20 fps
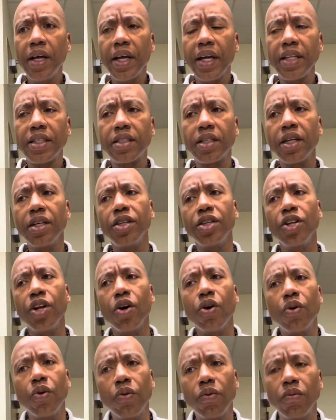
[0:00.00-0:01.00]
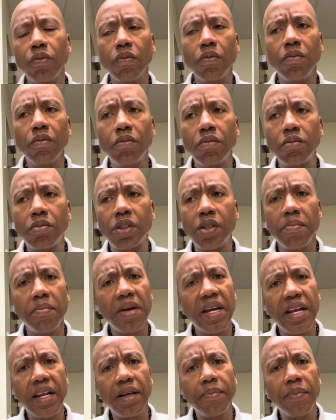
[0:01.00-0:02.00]
it's good to know some
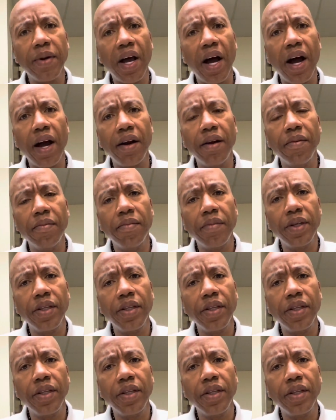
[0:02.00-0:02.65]
meaning behind them.